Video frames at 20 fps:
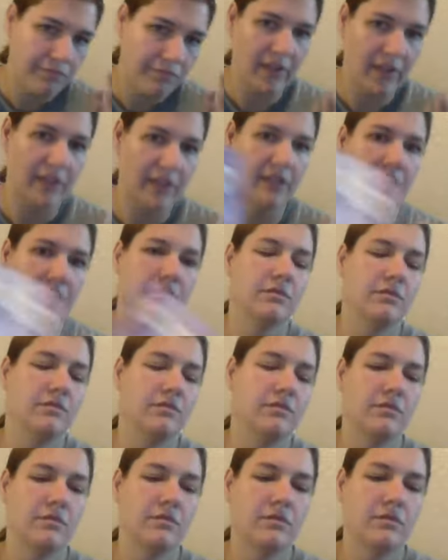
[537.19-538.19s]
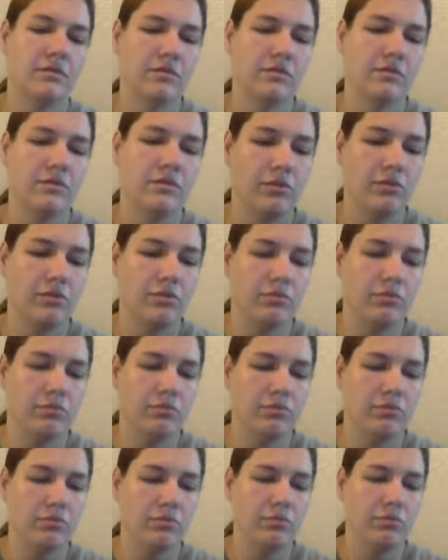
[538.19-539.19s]
then you
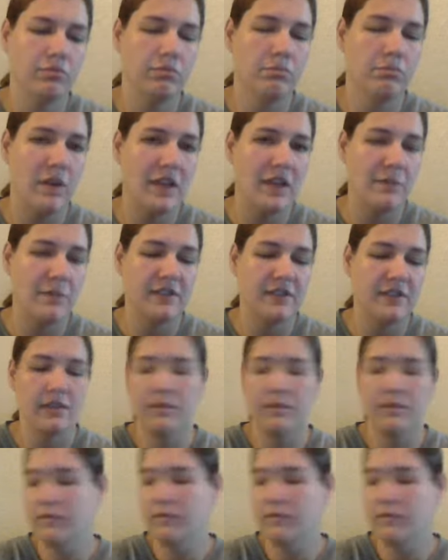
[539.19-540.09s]
might be safe.